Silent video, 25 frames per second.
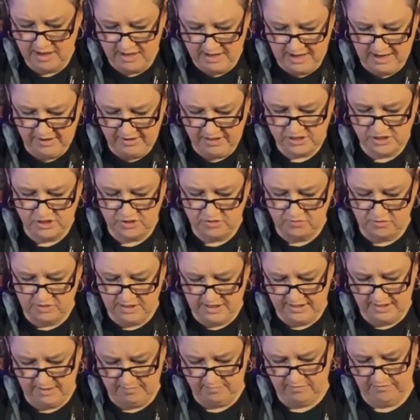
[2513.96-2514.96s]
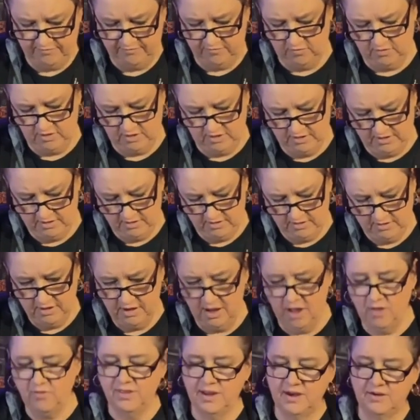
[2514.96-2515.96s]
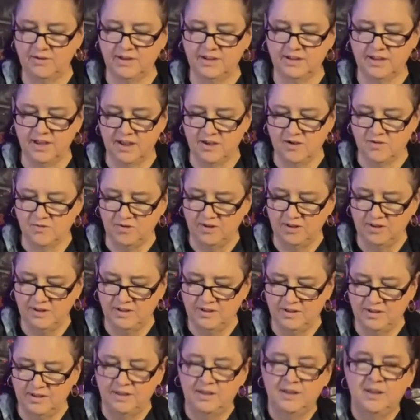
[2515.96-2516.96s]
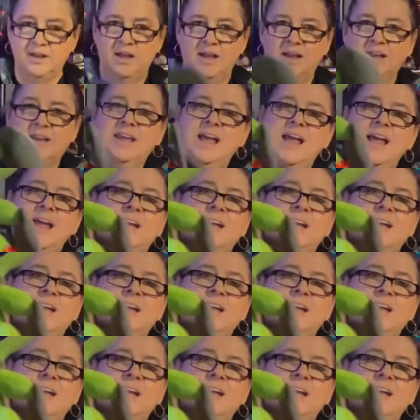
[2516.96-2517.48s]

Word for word: how did you light up before? Oh, there you go. Again,